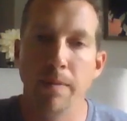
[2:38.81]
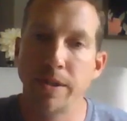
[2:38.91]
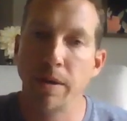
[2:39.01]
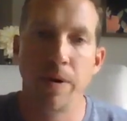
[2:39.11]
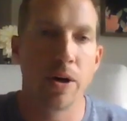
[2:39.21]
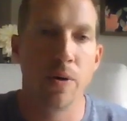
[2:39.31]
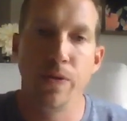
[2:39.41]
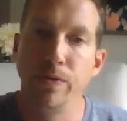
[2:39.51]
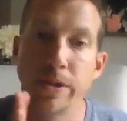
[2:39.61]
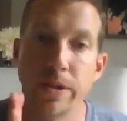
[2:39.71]
someone going
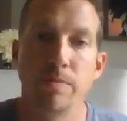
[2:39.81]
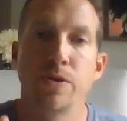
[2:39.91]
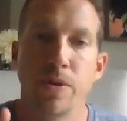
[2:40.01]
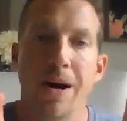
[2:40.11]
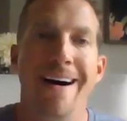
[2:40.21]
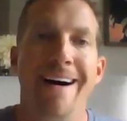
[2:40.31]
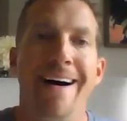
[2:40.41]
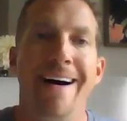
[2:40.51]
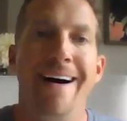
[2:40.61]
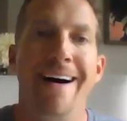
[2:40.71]
through some sort of
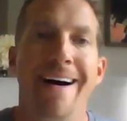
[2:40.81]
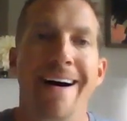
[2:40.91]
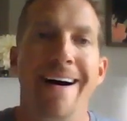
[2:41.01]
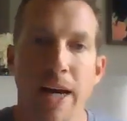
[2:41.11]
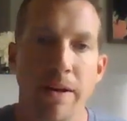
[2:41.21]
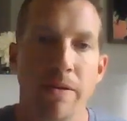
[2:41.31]
online event,